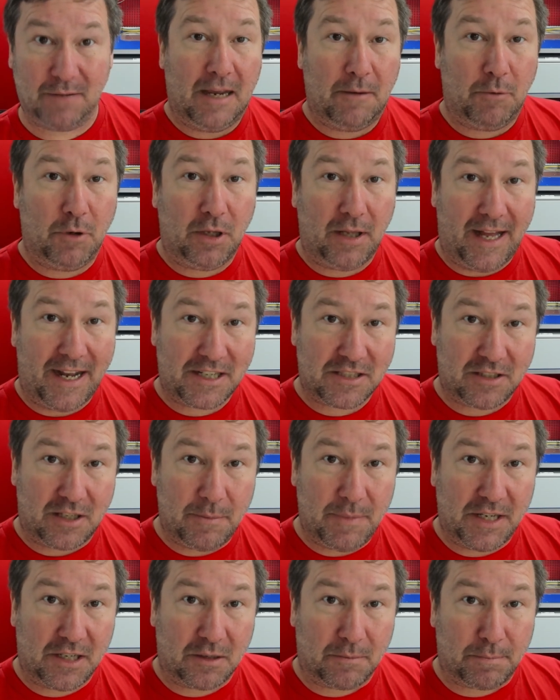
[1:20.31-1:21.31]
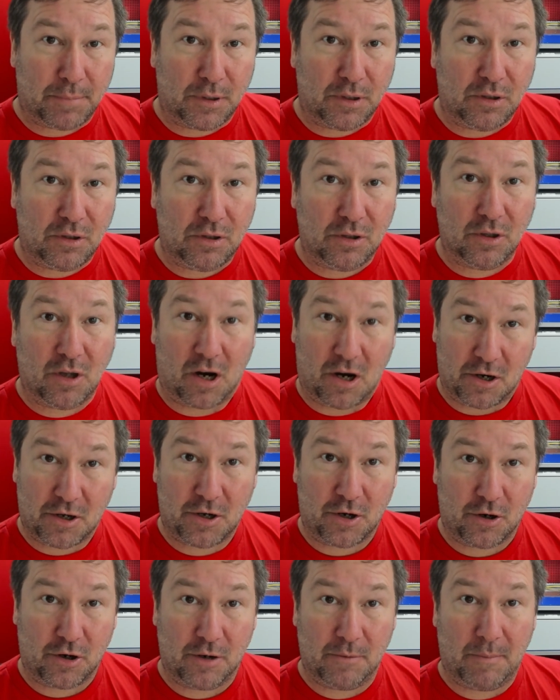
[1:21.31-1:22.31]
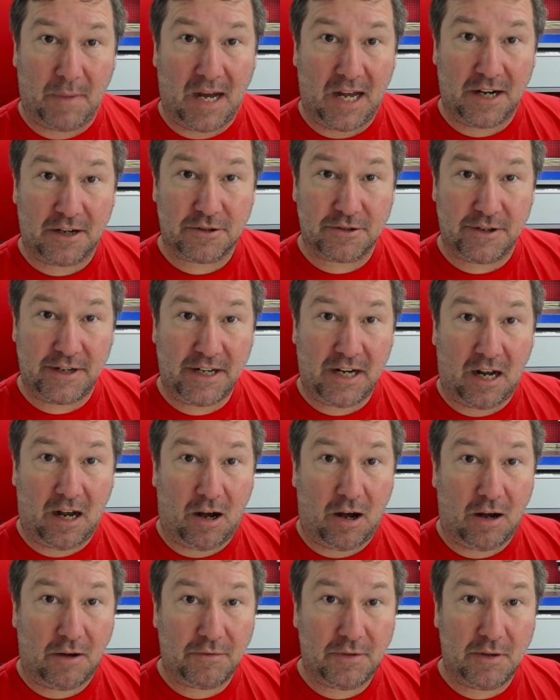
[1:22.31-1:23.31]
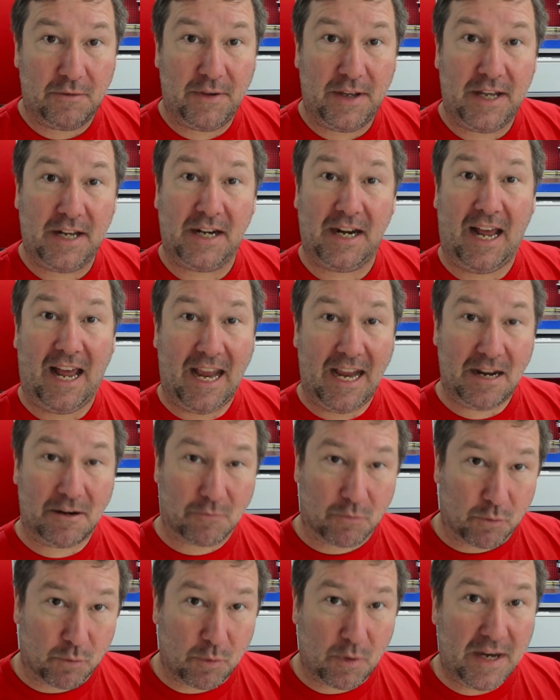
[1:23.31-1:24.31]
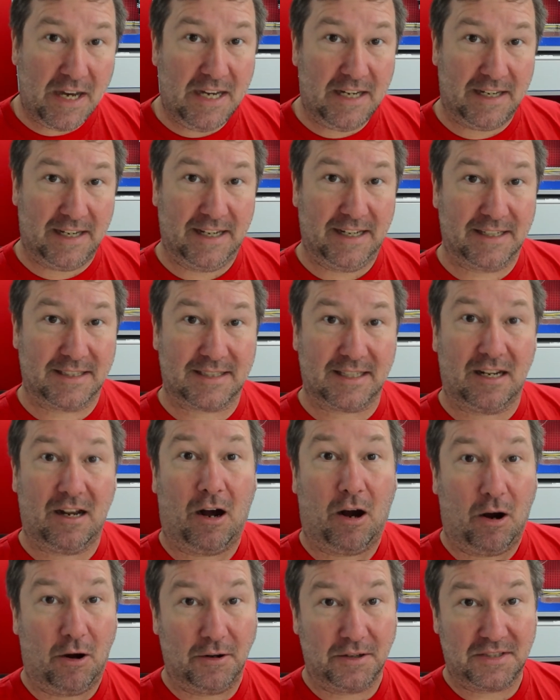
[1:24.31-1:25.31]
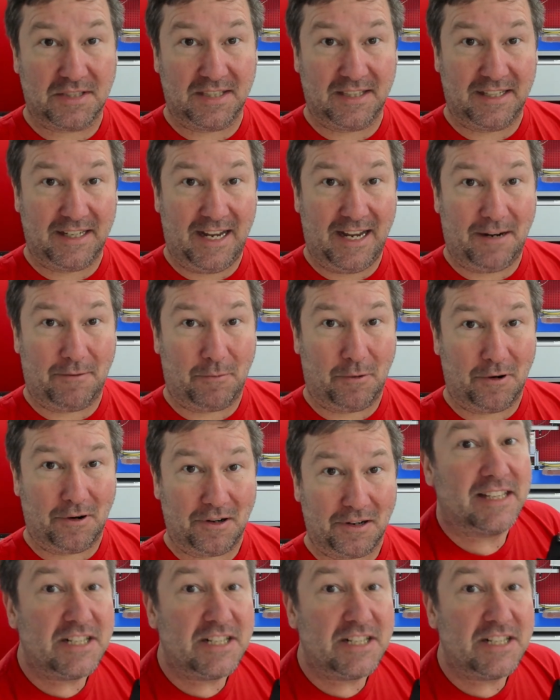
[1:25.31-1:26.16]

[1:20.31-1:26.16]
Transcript: and we'll actually be able to pull our current monitoring off of it and read it onto the network.